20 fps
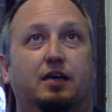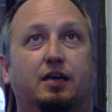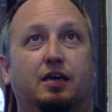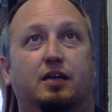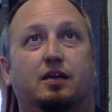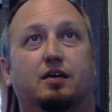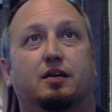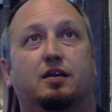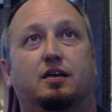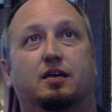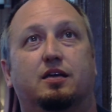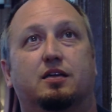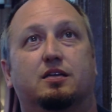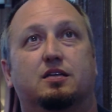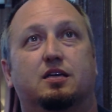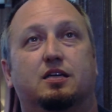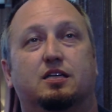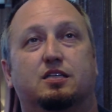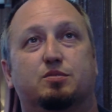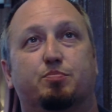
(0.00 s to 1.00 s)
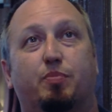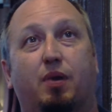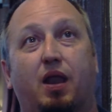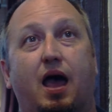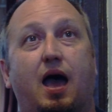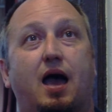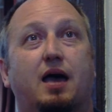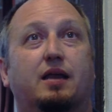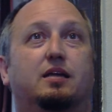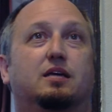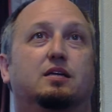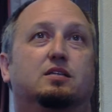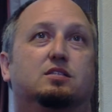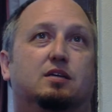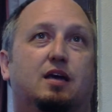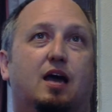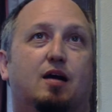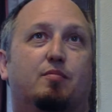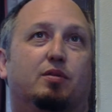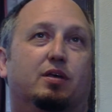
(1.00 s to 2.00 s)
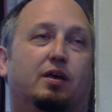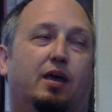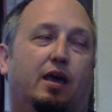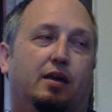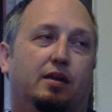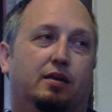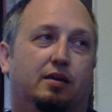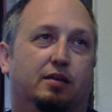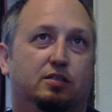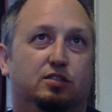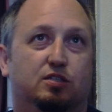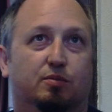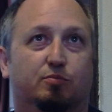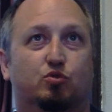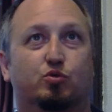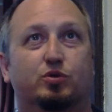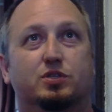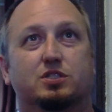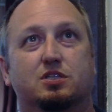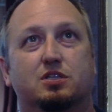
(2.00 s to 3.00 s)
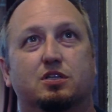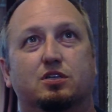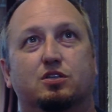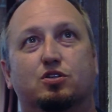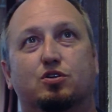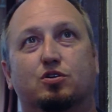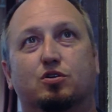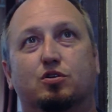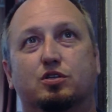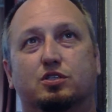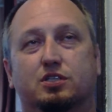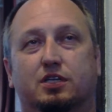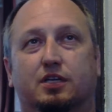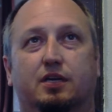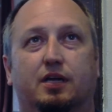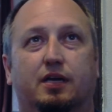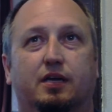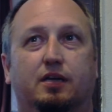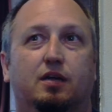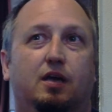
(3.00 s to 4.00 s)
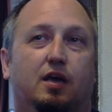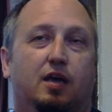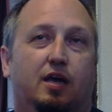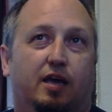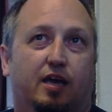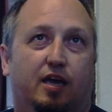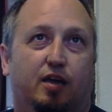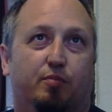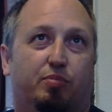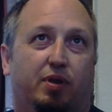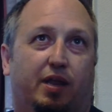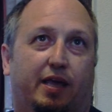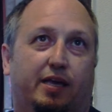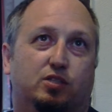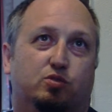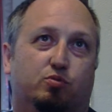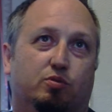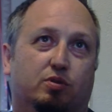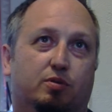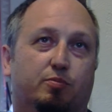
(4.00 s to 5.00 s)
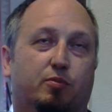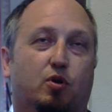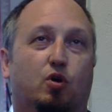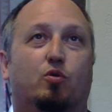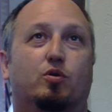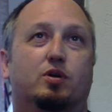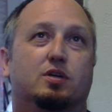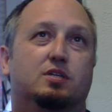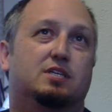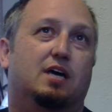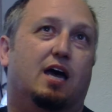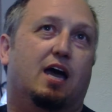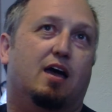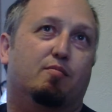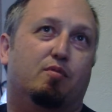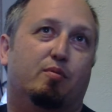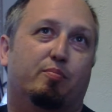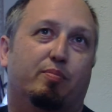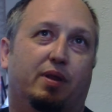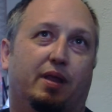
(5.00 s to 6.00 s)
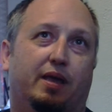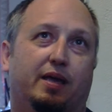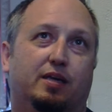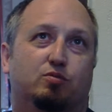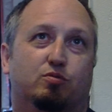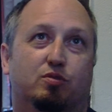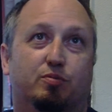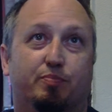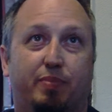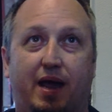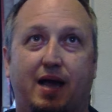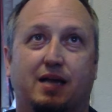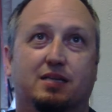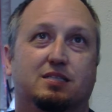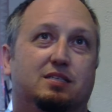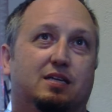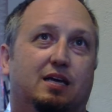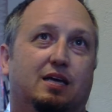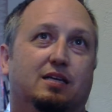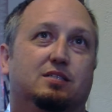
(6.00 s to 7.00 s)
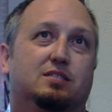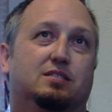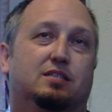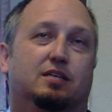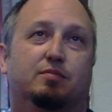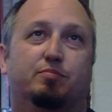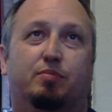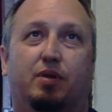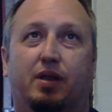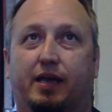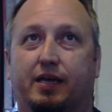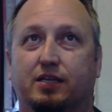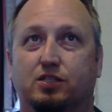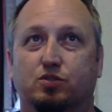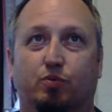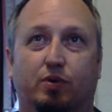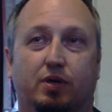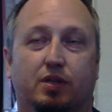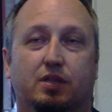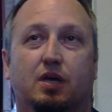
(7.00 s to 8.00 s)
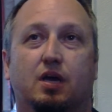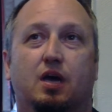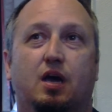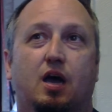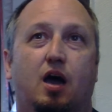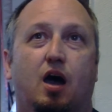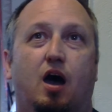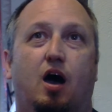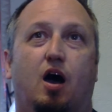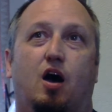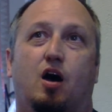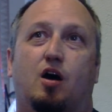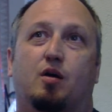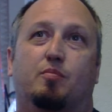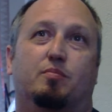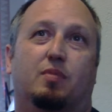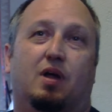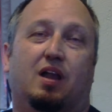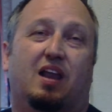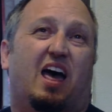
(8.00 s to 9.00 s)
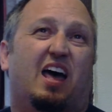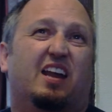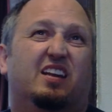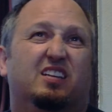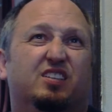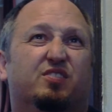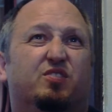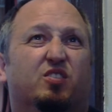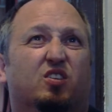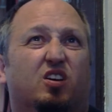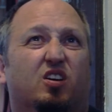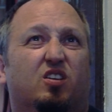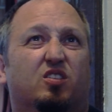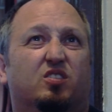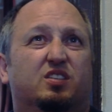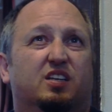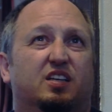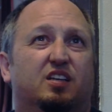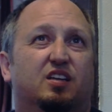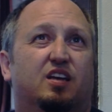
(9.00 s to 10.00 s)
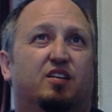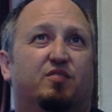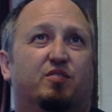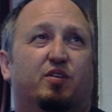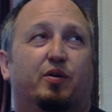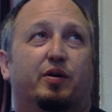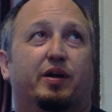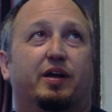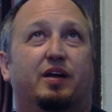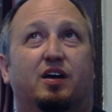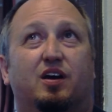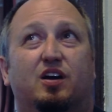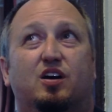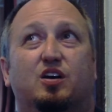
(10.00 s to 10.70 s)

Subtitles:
in its plot, it's complicated in some twists and the turns, it plays with current time, it plays with past tense, it plays with a lot of difficult and very